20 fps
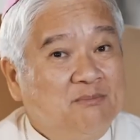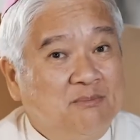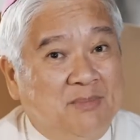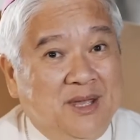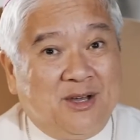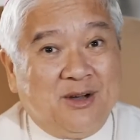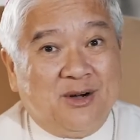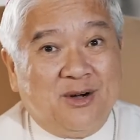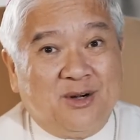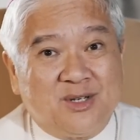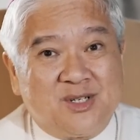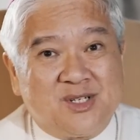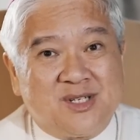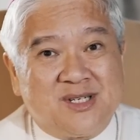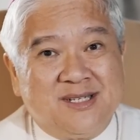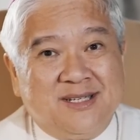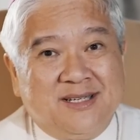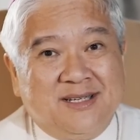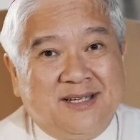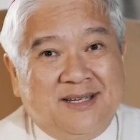
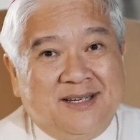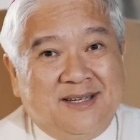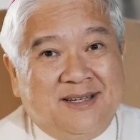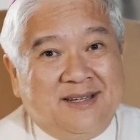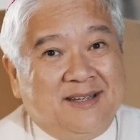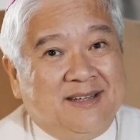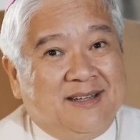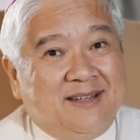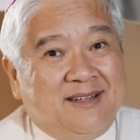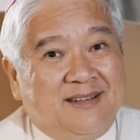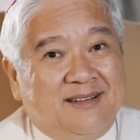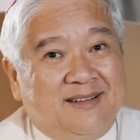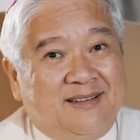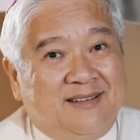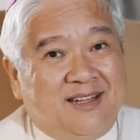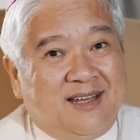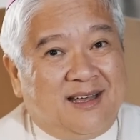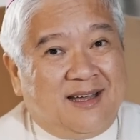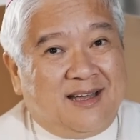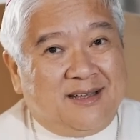Because
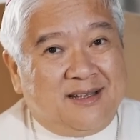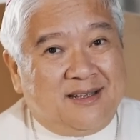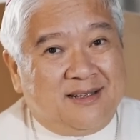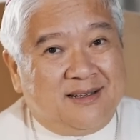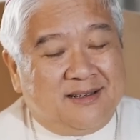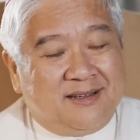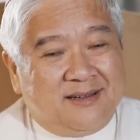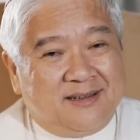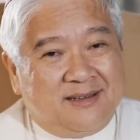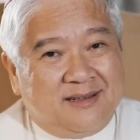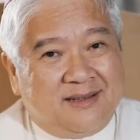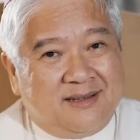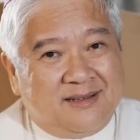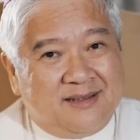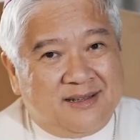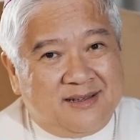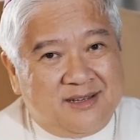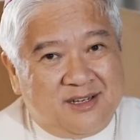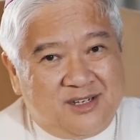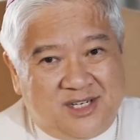the
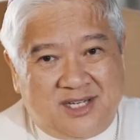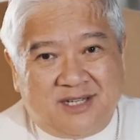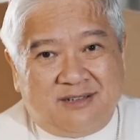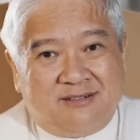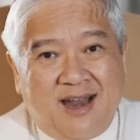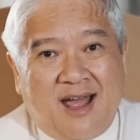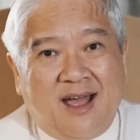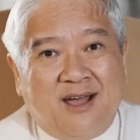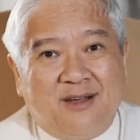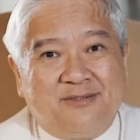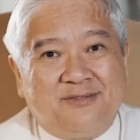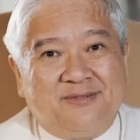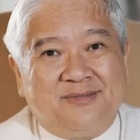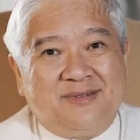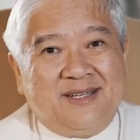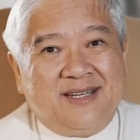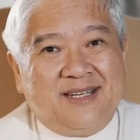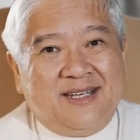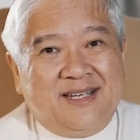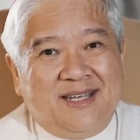giraffe
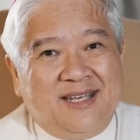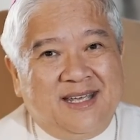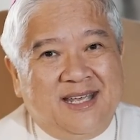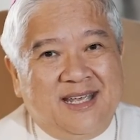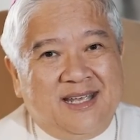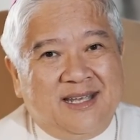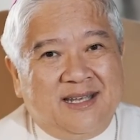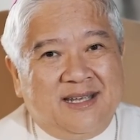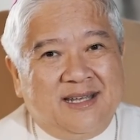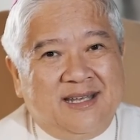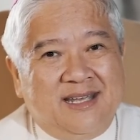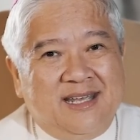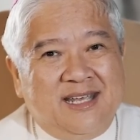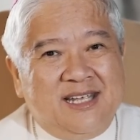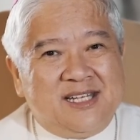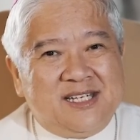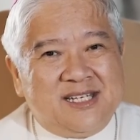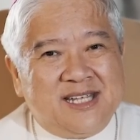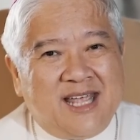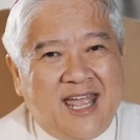
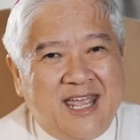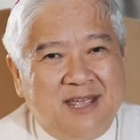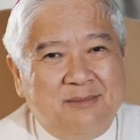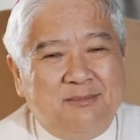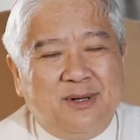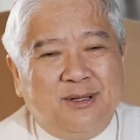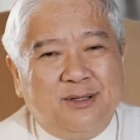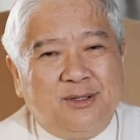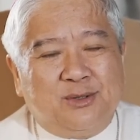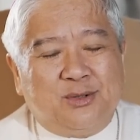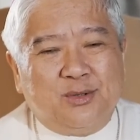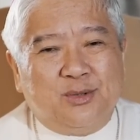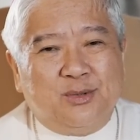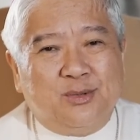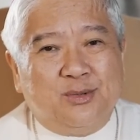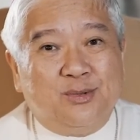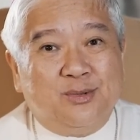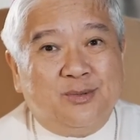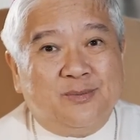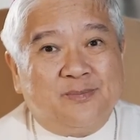is able
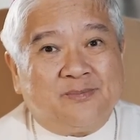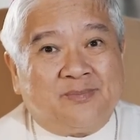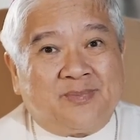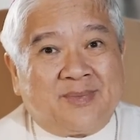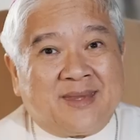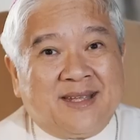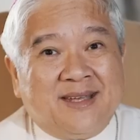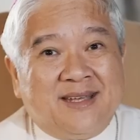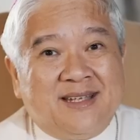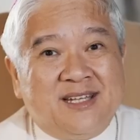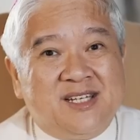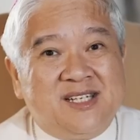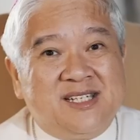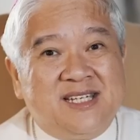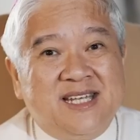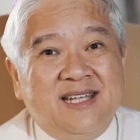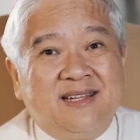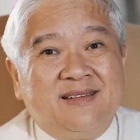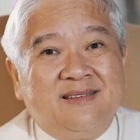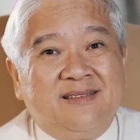to
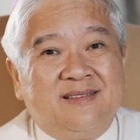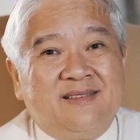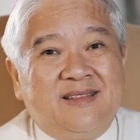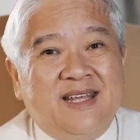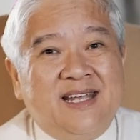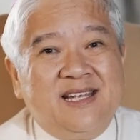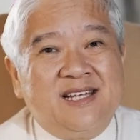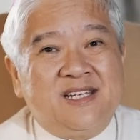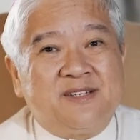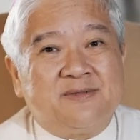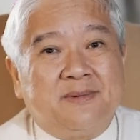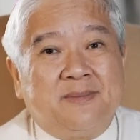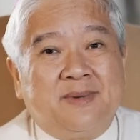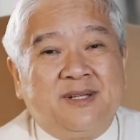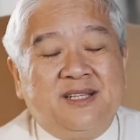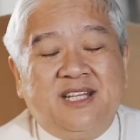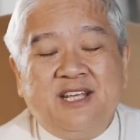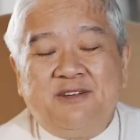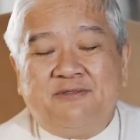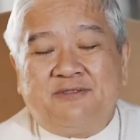see things from
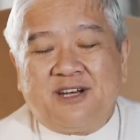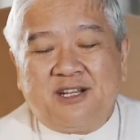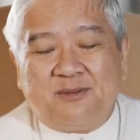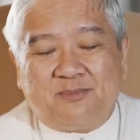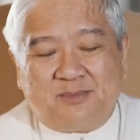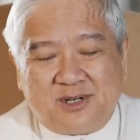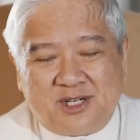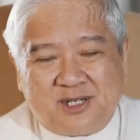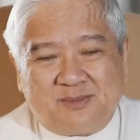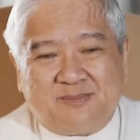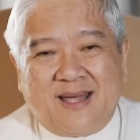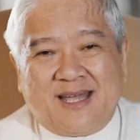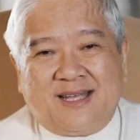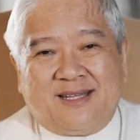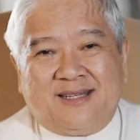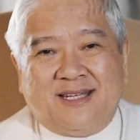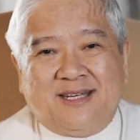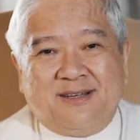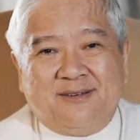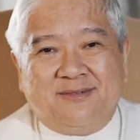a different
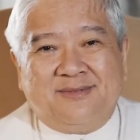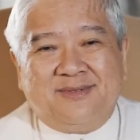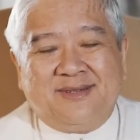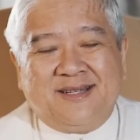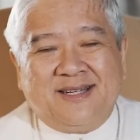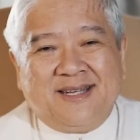perspective.